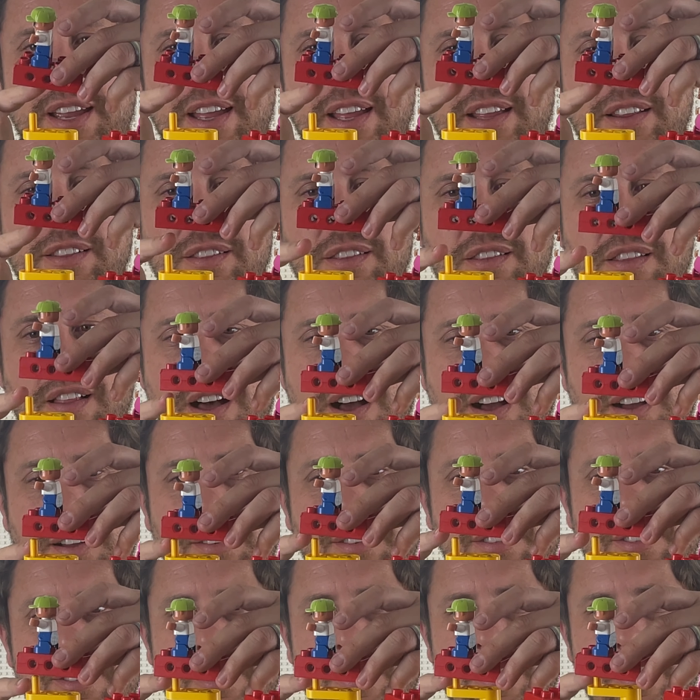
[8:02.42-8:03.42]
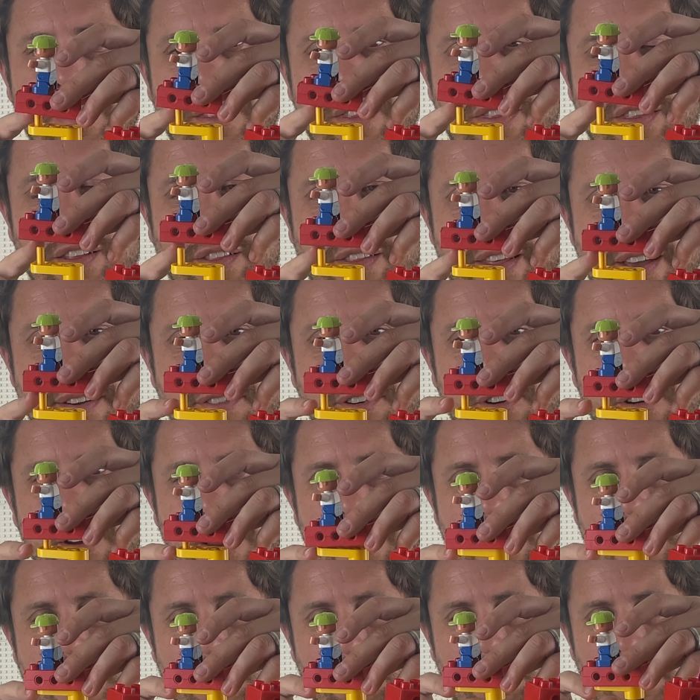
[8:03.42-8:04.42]
it locks the lever
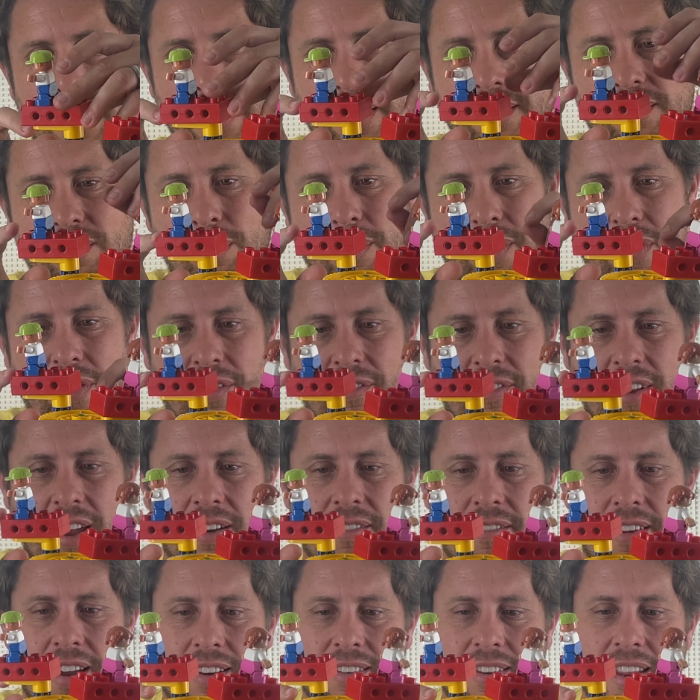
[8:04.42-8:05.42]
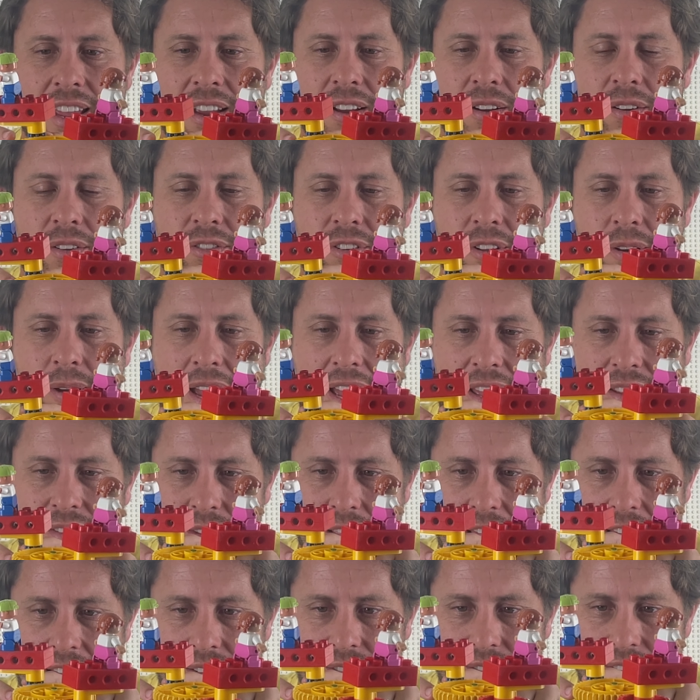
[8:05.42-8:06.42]
into place with the red rectangle. So as
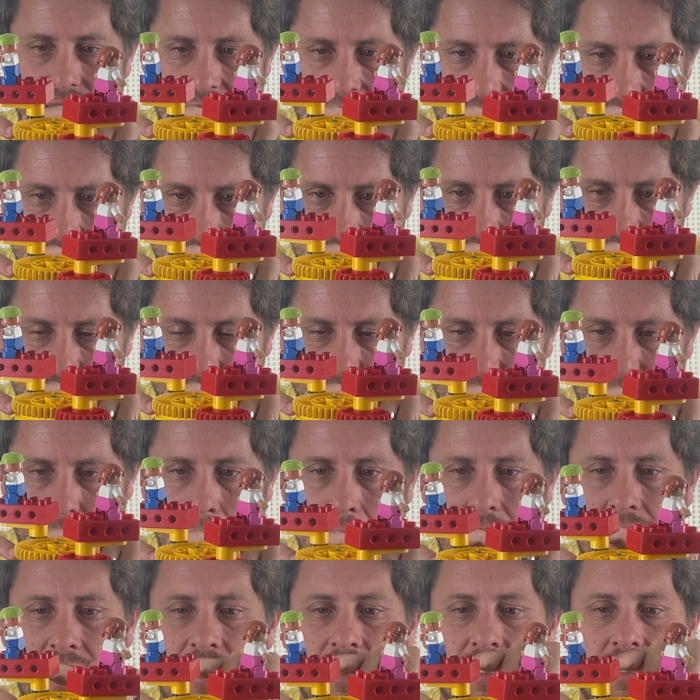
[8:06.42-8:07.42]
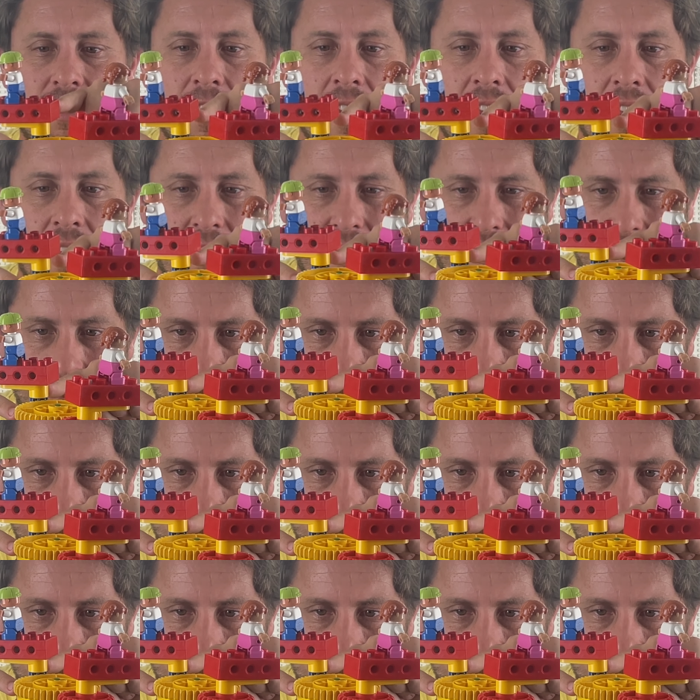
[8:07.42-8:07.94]
the axle spins, the